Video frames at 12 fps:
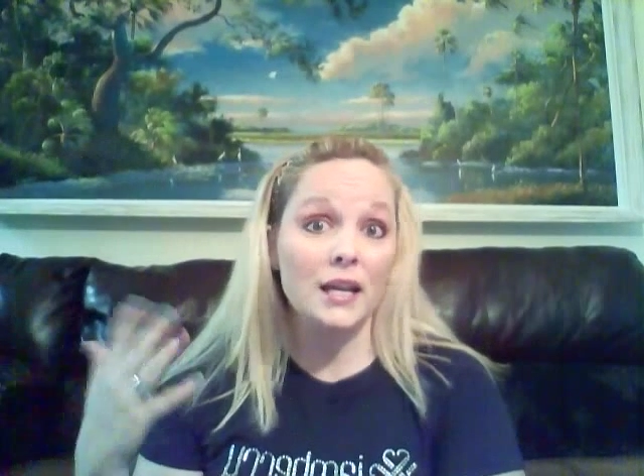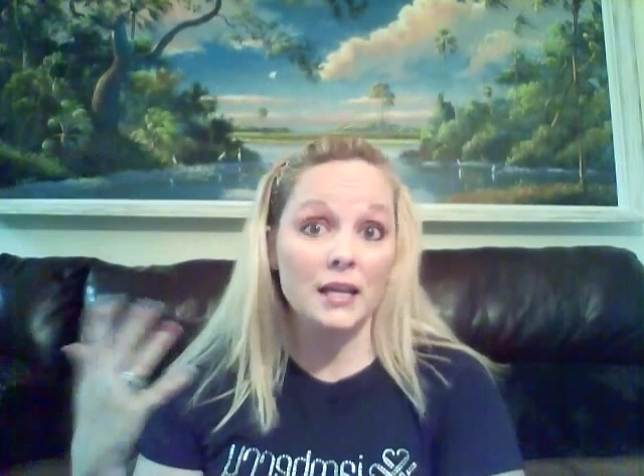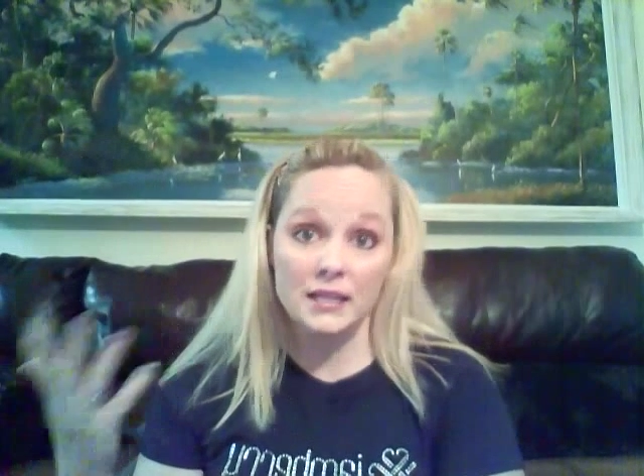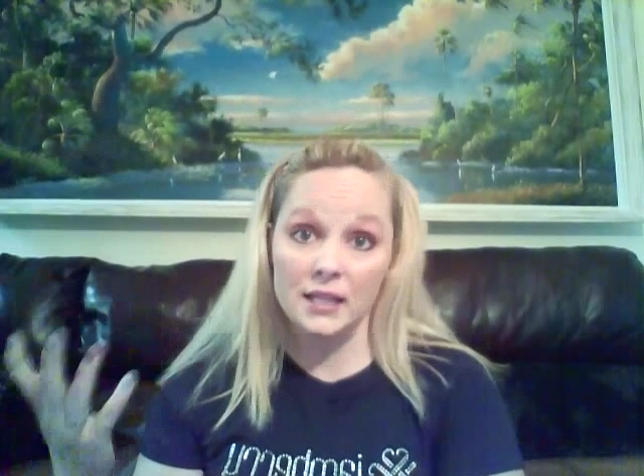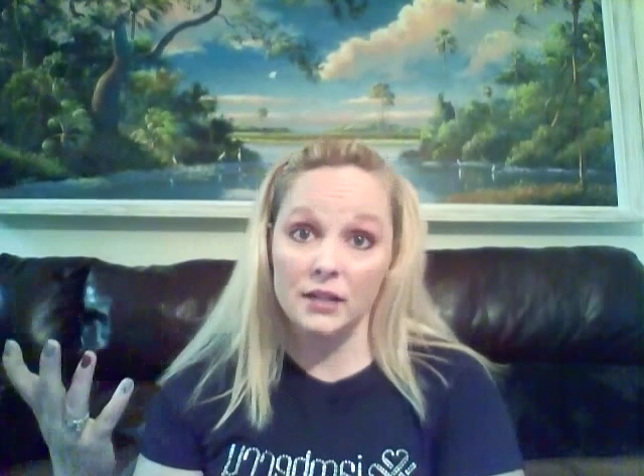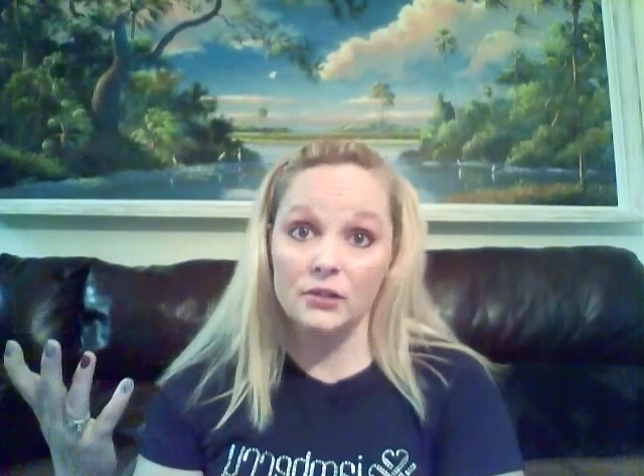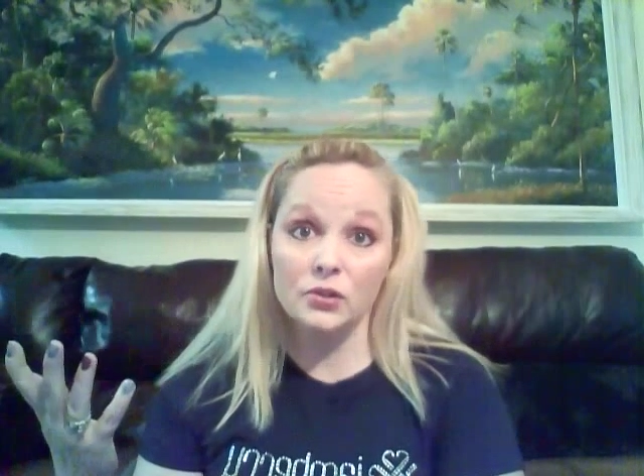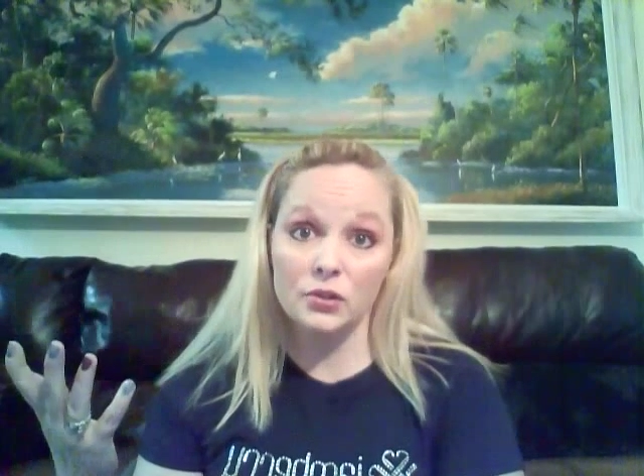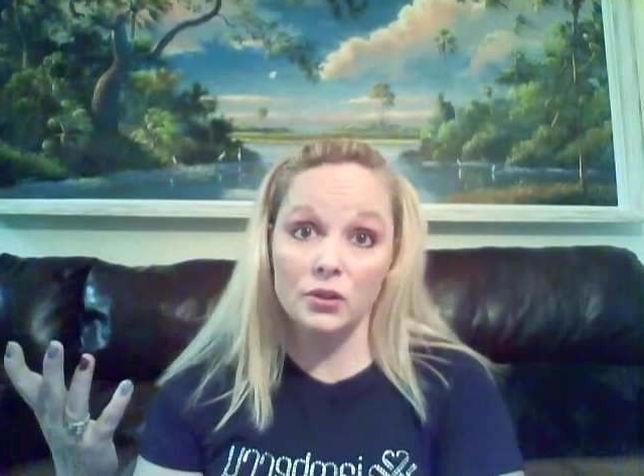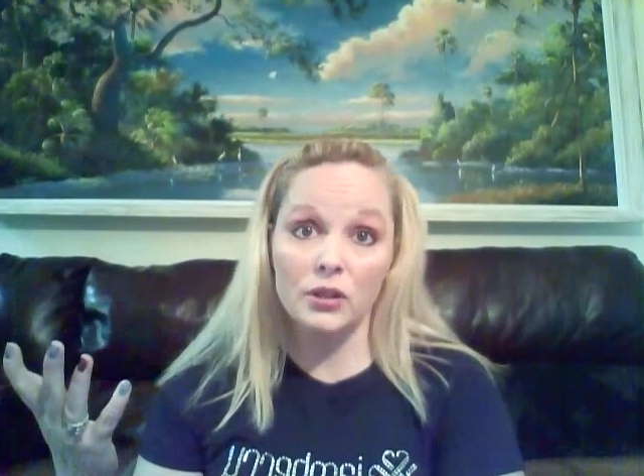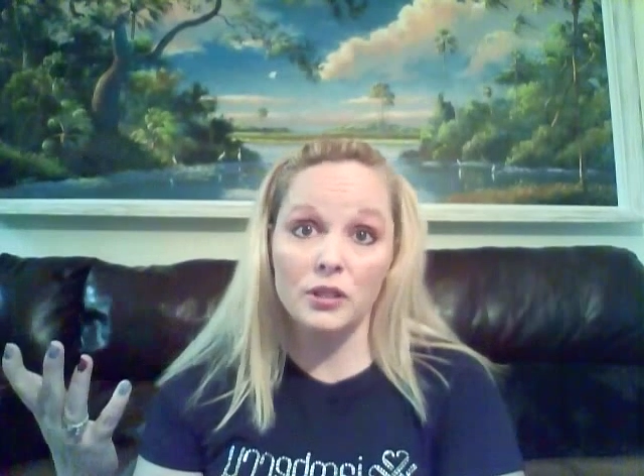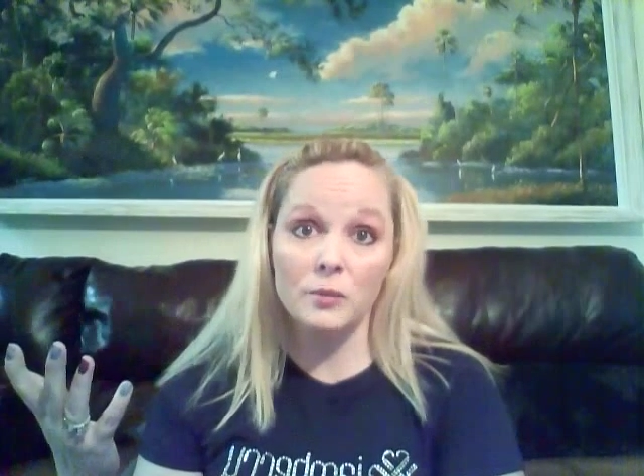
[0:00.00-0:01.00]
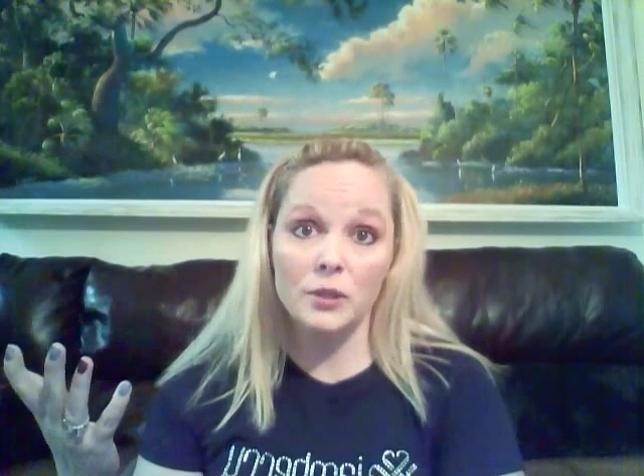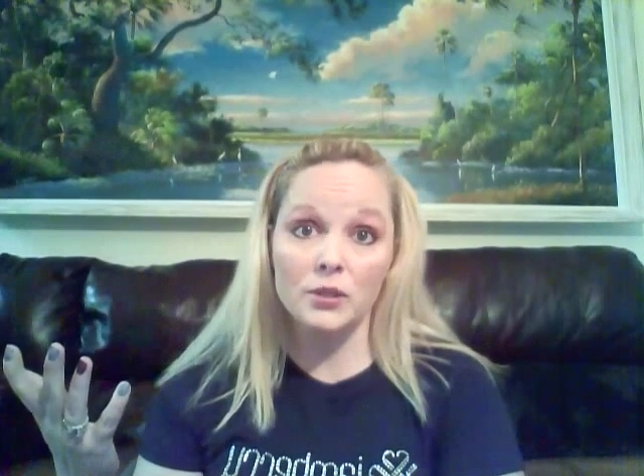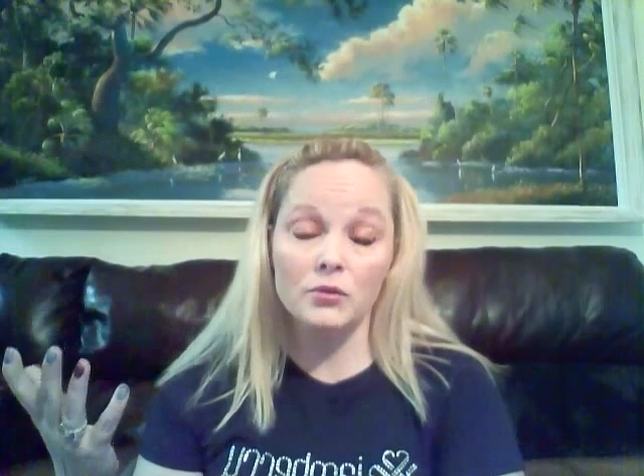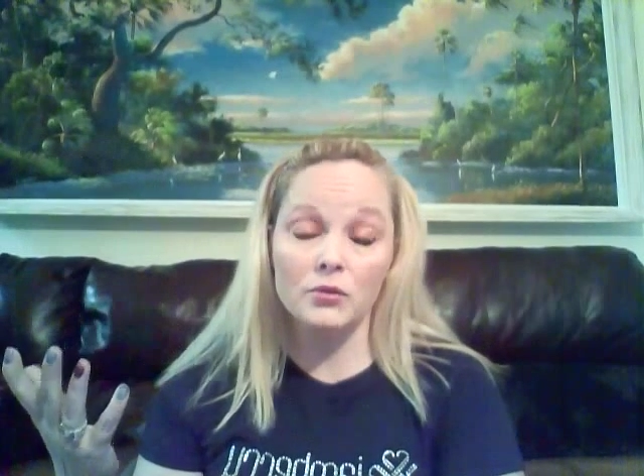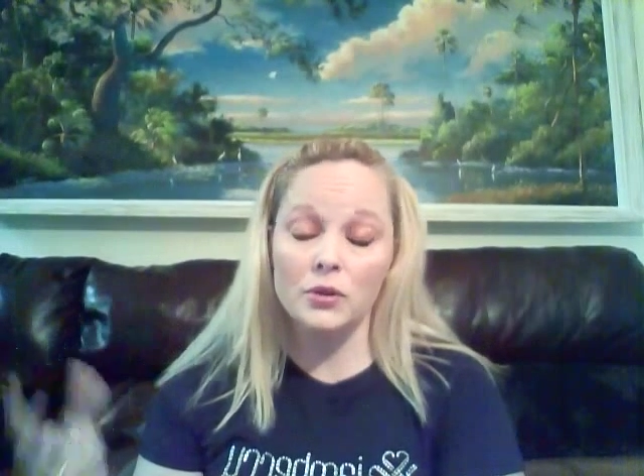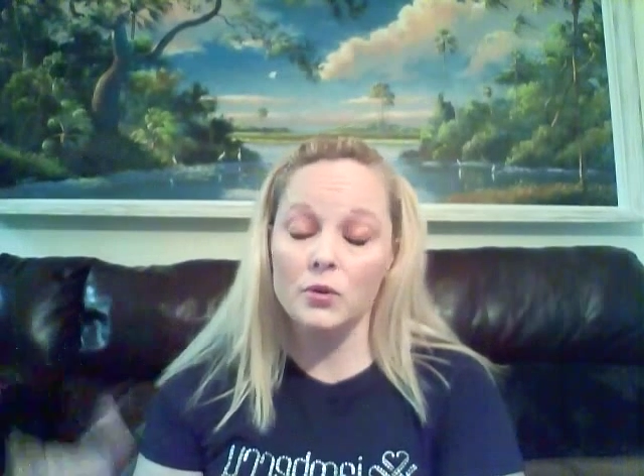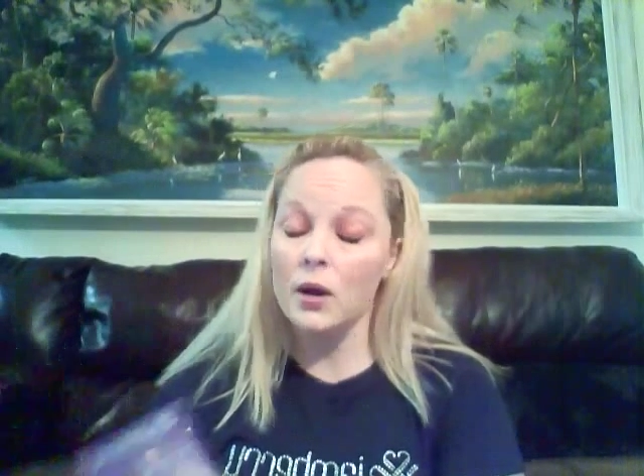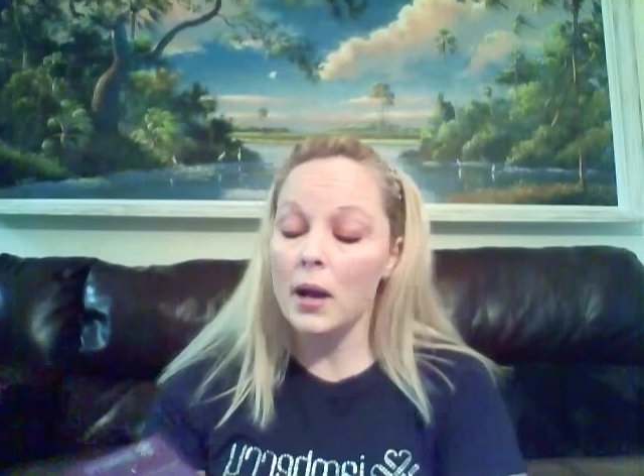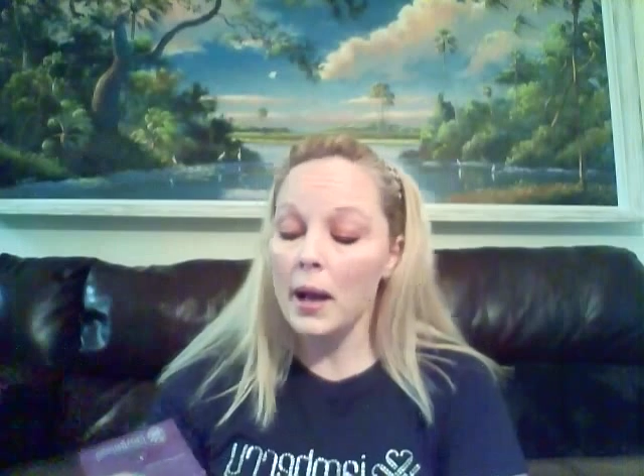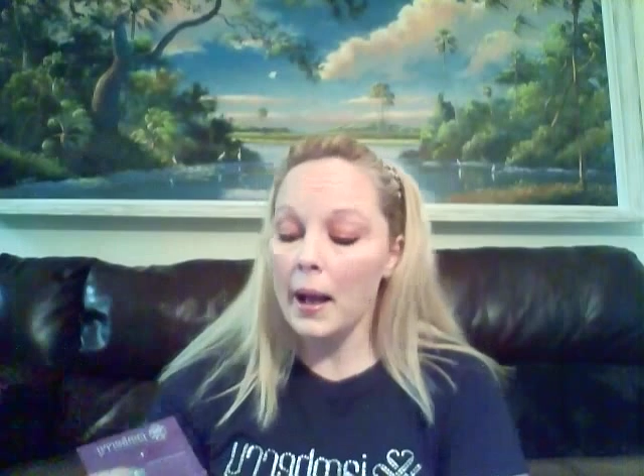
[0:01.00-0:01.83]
and it sounds too good to be true,